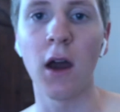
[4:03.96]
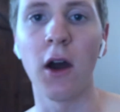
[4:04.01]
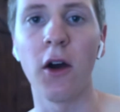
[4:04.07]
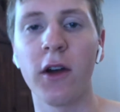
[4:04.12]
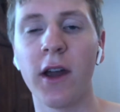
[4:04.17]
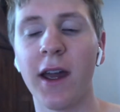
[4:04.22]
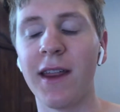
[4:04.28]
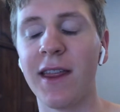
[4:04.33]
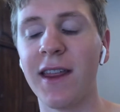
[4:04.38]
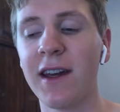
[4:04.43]

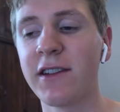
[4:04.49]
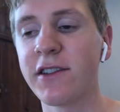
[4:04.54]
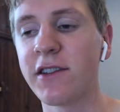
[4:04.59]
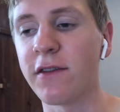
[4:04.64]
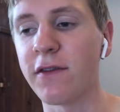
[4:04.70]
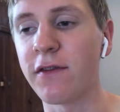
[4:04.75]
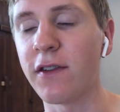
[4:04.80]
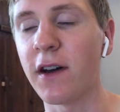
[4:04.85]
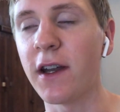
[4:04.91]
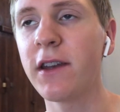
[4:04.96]
Okay, there's a
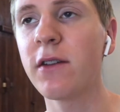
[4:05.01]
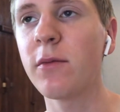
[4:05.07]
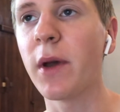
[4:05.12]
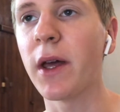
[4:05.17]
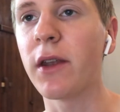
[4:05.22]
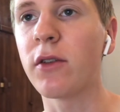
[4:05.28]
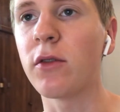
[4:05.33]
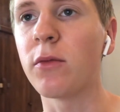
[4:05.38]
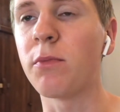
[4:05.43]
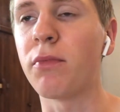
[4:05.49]

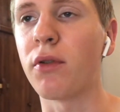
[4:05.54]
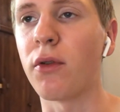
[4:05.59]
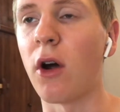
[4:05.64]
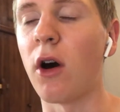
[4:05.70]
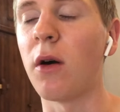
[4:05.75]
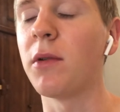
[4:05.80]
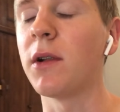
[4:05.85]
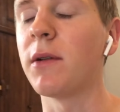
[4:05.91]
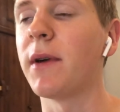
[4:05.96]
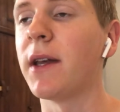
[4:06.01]
fundamental
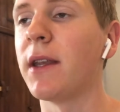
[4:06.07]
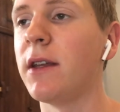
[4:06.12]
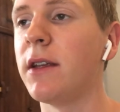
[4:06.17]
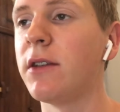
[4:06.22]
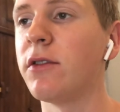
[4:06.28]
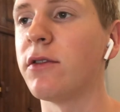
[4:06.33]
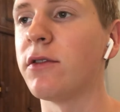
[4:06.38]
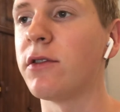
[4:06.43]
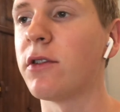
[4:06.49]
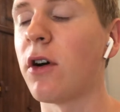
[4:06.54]
problem I need
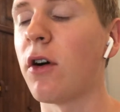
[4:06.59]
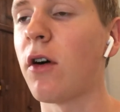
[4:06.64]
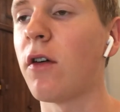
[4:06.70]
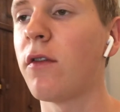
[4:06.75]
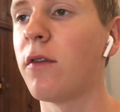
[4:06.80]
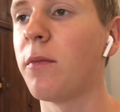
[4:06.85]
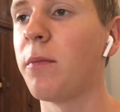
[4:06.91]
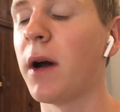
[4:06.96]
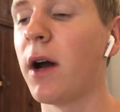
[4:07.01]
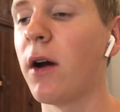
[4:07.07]
to solve
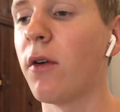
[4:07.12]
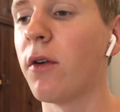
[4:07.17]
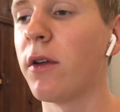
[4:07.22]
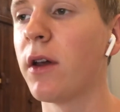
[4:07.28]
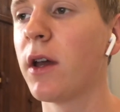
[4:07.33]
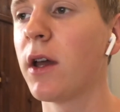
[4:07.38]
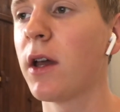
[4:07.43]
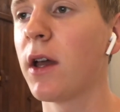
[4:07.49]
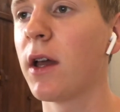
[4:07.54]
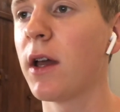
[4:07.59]
about